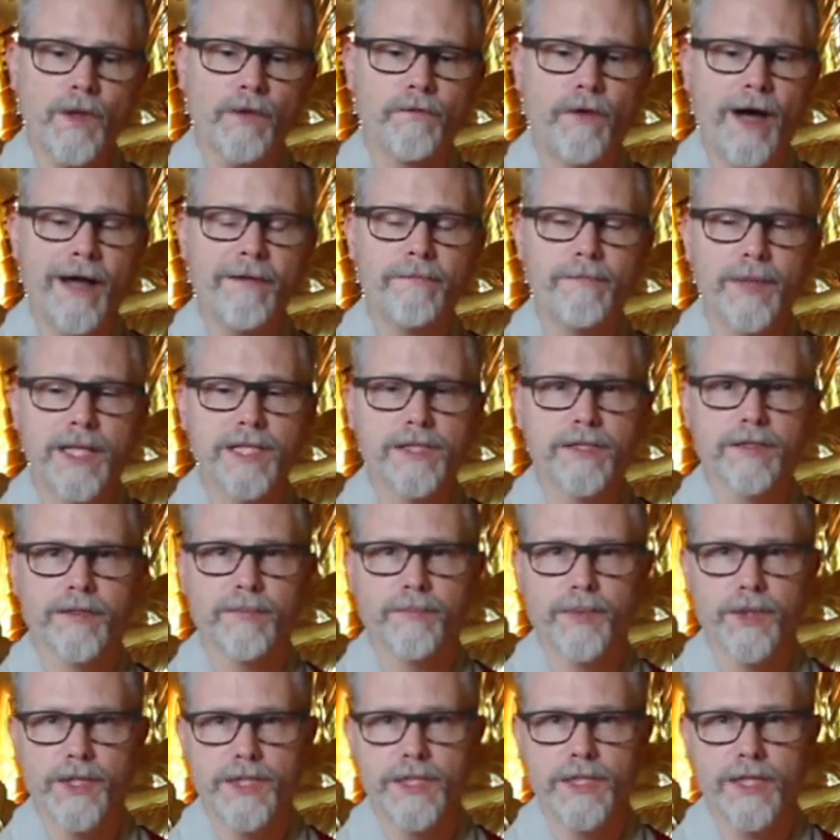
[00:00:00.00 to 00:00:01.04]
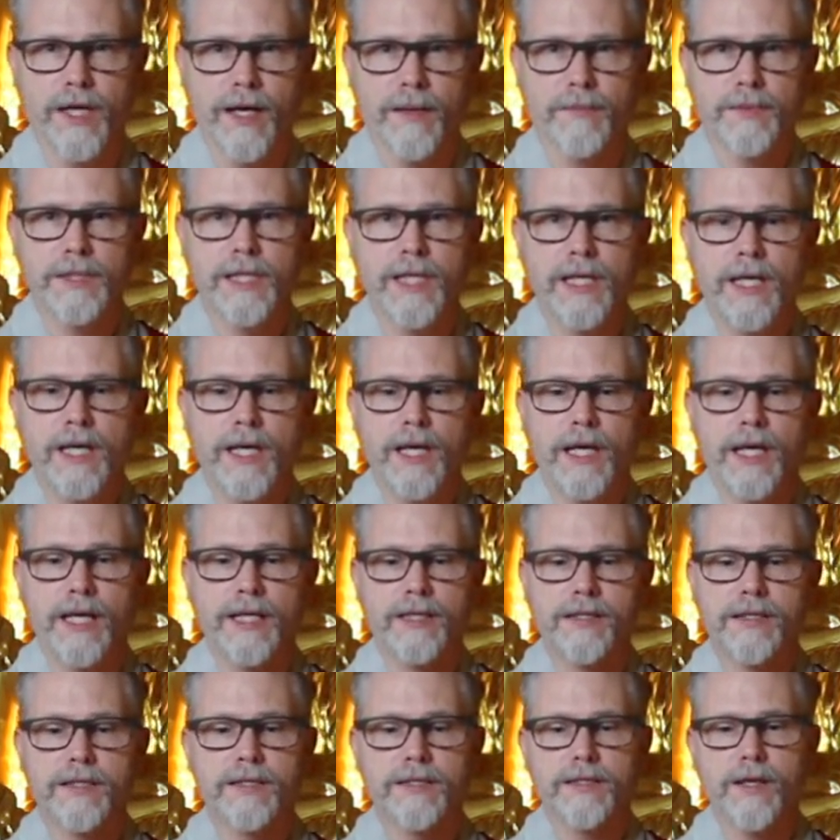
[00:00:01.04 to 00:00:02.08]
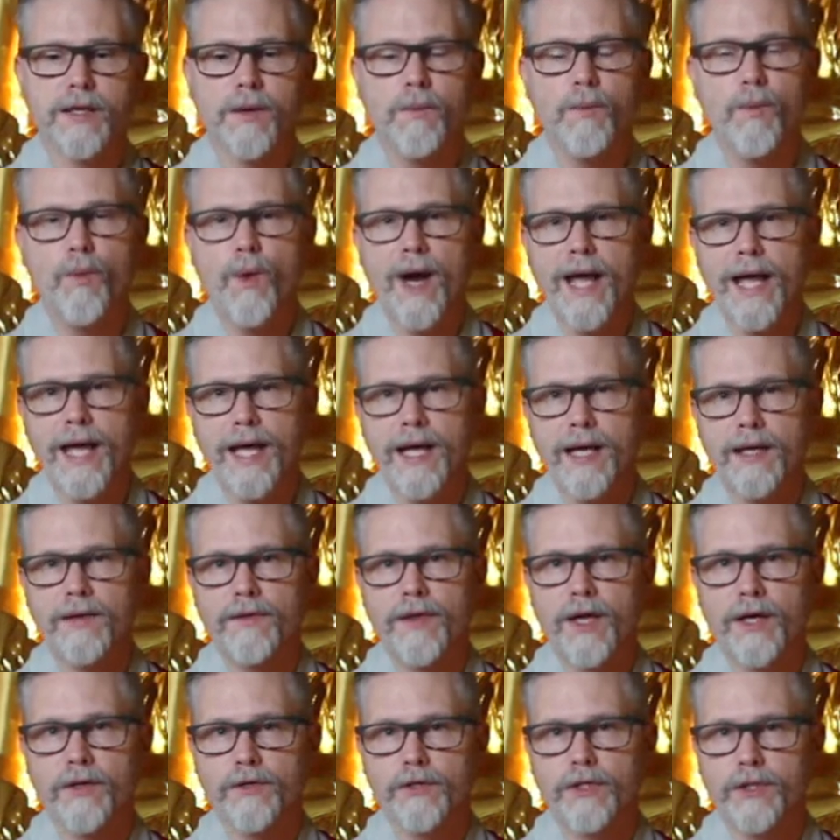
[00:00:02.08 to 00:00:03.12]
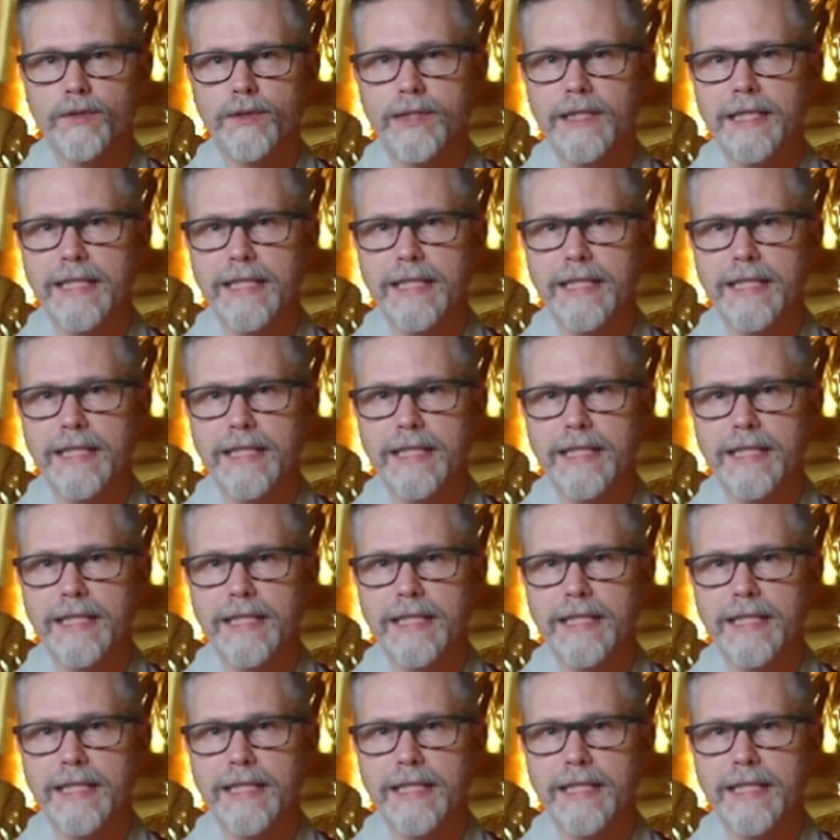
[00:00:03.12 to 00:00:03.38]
five basic precepts, in some way they're doing